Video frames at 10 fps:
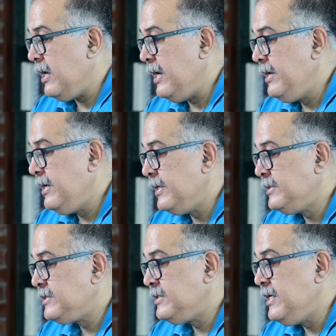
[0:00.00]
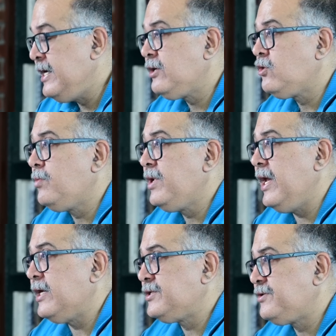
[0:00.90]
Indians need to
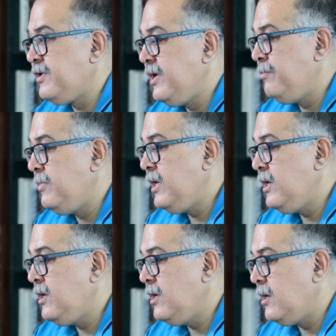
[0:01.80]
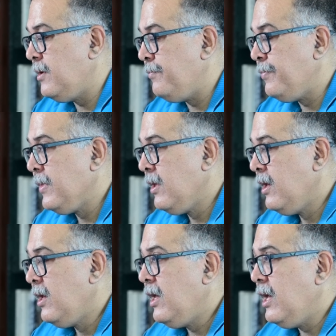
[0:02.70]
be extremely, uh,
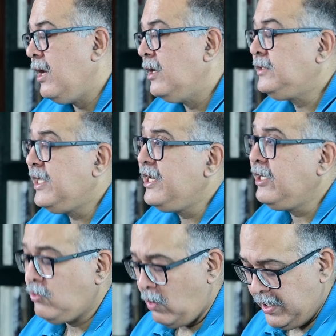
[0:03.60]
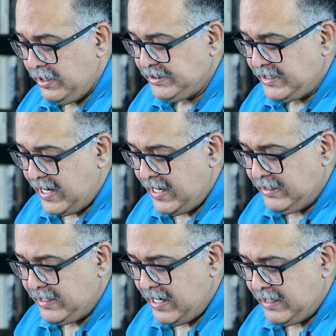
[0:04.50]
uh, they need to
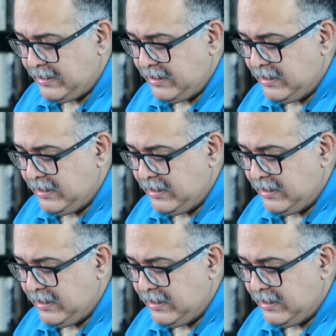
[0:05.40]
understand that